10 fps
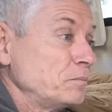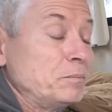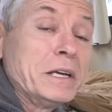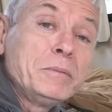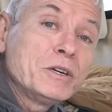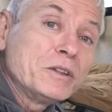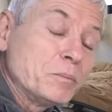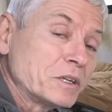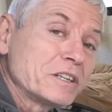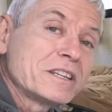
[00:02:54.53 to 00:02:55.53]
maybe you're in the
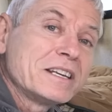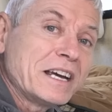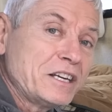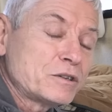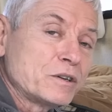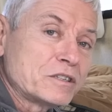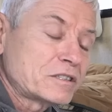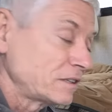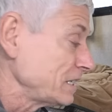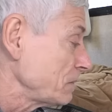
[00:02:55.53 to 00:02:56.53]
middle of the night, you're
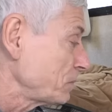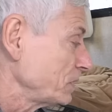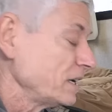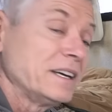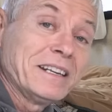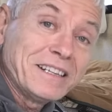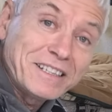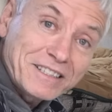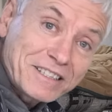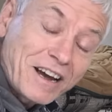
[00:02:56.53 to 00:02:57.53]
asleep, and it
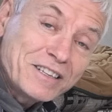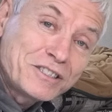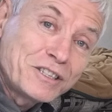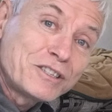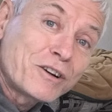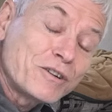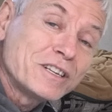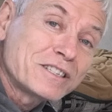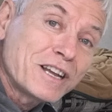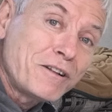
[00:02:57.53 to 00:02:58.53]
decides to turn
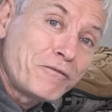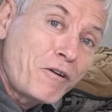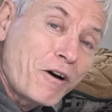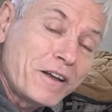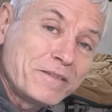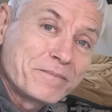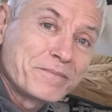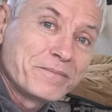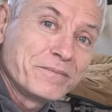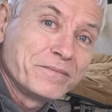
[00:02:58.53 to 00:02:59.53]
itself on.
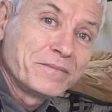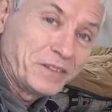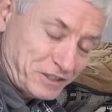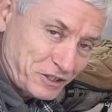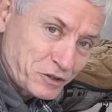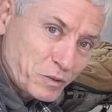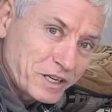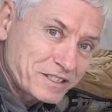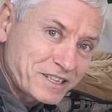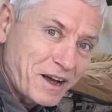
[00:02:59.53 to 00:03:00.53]
This is what
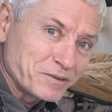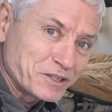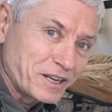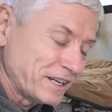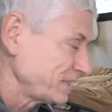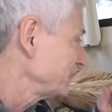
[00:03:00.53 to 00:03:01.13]
it sounds like.